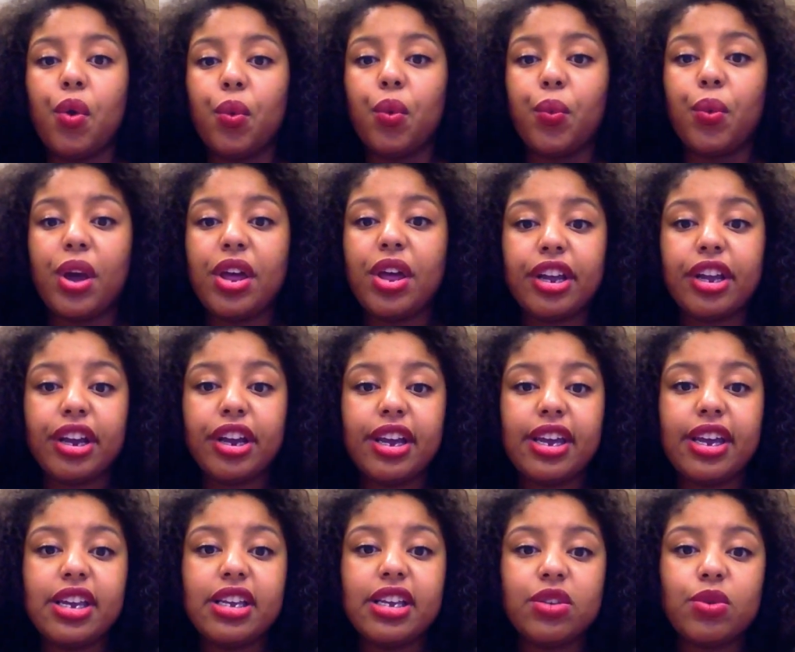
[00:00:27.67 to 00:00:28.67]
whether
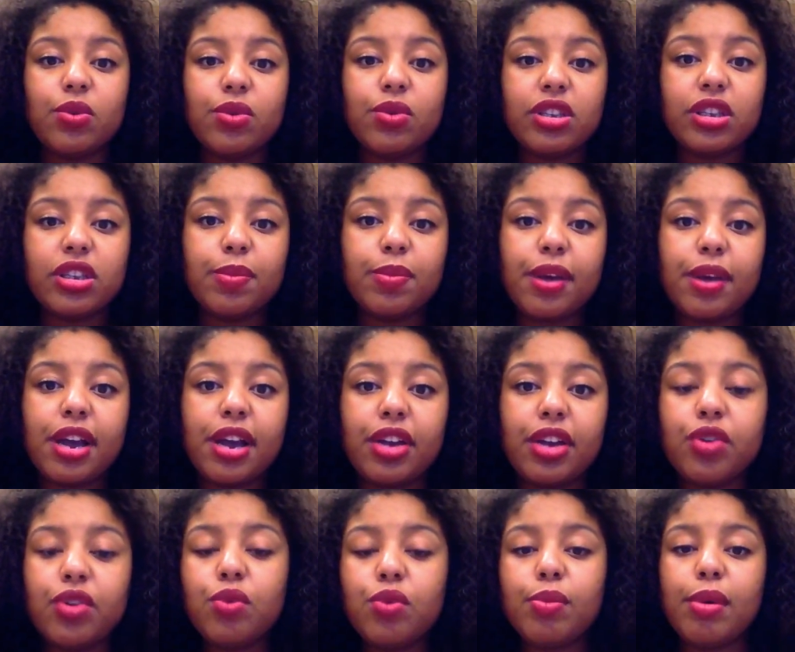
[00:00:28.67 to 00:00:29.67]
he's going to bring a
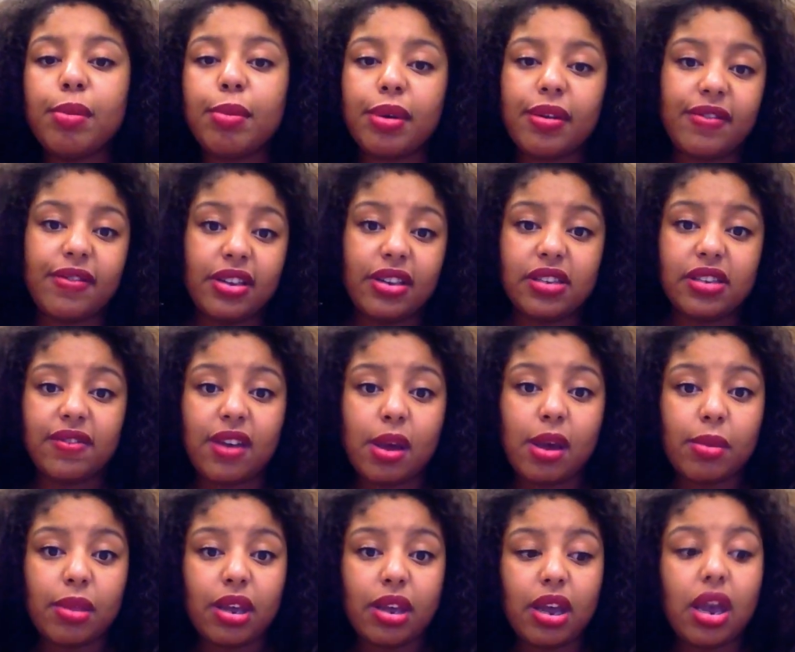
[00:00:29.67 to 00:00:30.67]
new member of his
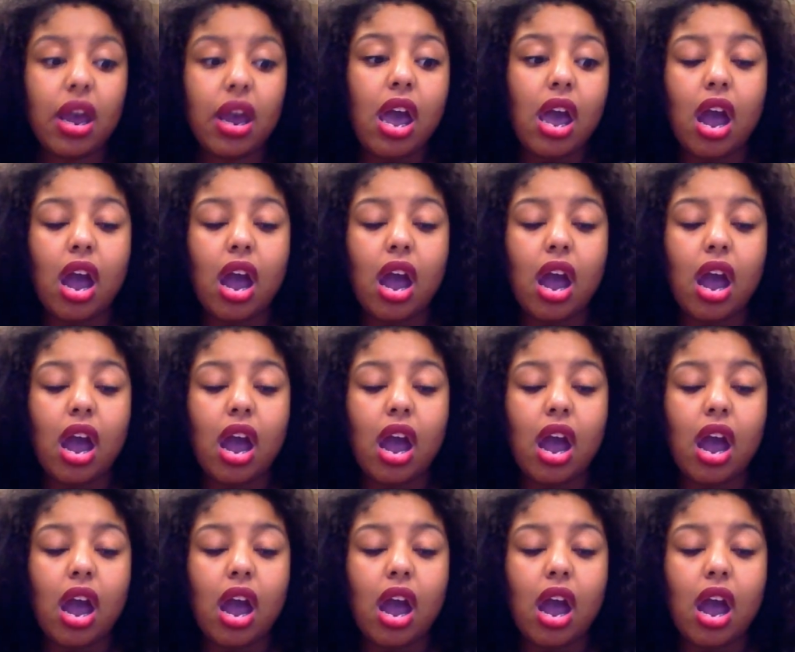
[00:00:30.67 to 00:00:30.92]
family